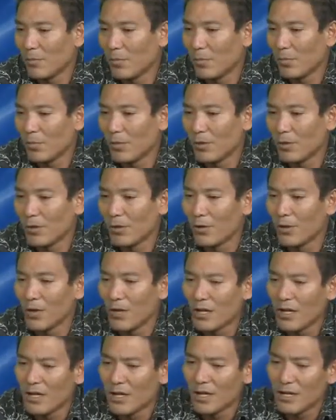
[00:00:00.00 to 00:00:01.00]
where
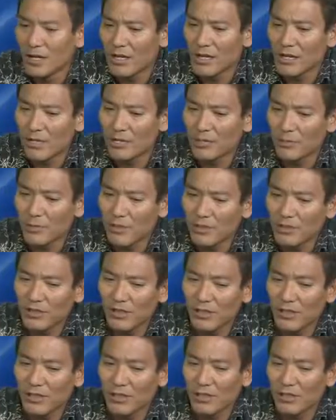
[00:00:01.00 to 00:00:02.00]
especially